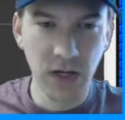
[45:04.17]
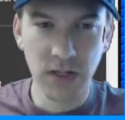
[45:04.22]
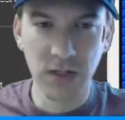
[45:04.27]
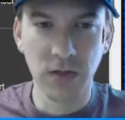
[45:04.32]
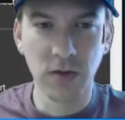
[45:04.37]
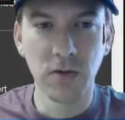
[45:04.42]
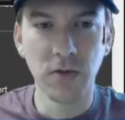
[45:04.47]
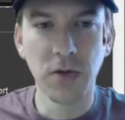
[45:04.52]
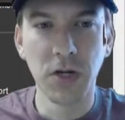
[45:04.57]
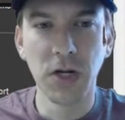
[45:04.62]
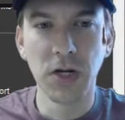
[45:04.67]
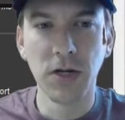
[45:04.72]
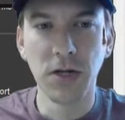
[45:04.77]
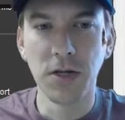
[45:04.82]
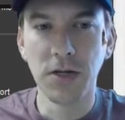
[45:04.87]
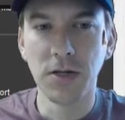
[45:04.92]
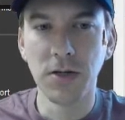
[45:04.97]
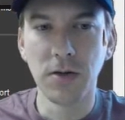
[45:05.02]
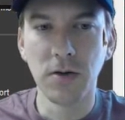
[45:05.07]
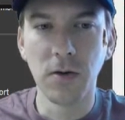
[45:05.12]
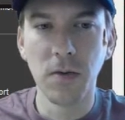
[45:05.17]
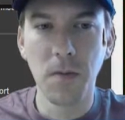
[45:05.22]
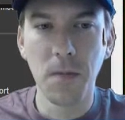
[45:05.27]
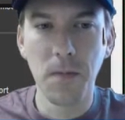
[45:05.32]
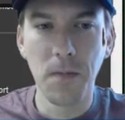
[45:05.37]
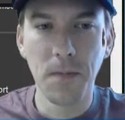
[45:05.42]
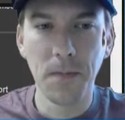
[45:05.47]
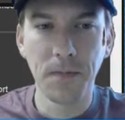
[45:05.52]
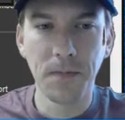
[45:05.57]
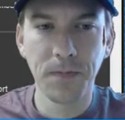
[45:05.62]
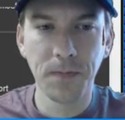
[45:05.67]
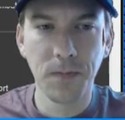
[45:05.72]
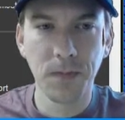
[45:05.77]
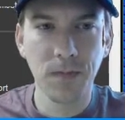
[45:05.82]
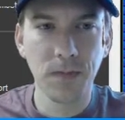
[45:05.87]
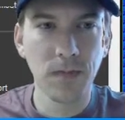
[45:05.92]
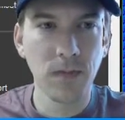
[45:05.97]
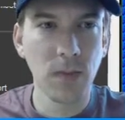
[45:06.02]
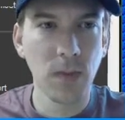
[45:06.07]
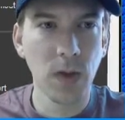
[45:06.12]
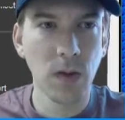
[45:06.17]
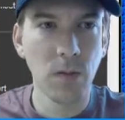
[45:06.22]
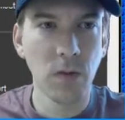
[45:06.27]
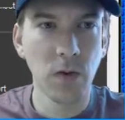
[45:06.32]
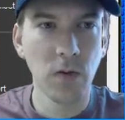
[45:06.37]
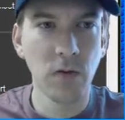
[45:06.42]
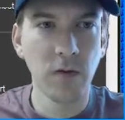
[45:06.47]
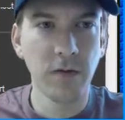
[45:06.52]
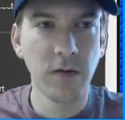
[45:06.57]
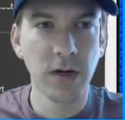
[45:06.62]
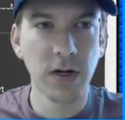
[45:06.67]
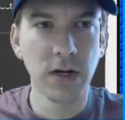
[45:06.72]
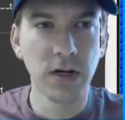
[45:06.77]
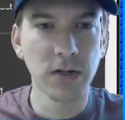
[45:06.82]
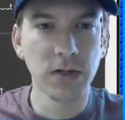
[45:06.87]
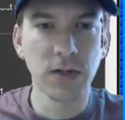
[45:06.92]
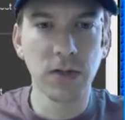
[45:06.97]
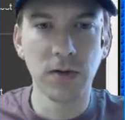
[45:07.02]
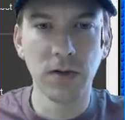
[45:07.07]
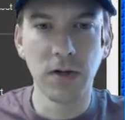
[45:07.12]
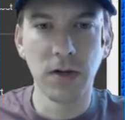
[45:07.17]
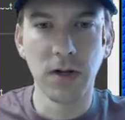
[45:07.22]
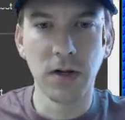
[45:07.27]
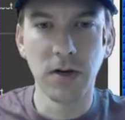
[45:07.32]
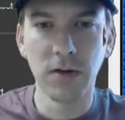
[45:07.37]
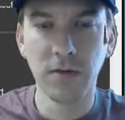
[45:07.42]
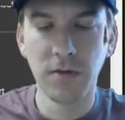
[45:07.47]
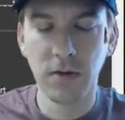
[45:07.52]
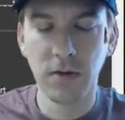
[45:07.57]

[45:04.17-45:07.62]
all we need to do, but we'll find out soon enough.